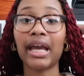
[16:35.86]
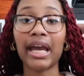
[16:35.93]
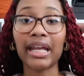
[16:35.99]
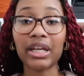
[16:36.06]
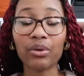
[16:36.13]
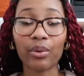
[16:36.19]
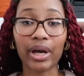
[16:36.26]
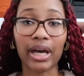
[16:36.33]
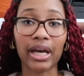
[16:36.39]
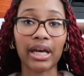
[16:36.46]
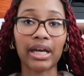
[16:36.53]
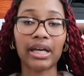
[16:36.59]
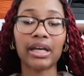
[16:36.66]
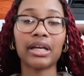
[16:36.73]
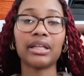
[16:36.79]

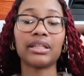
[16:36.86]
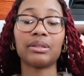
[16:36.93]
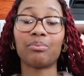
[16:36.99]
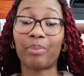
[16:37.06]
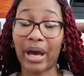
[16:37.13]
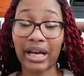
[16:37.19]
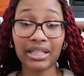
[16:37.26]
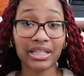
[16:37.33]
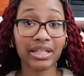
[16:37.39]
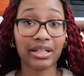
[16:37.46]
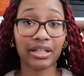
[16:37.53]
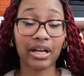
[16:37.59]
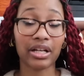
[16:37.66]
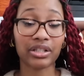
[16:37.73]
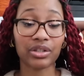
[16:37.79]
Anyway, back to the
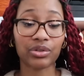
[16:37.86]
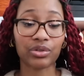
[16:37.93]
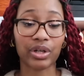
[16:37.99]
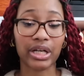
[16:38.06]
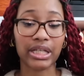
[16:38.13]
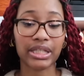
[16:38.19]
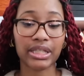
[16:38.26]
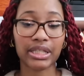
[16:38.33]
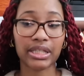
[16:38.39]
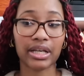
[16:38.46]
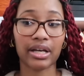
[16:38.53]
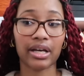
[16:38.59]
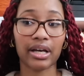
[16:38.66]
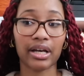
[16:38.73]
Nata dress.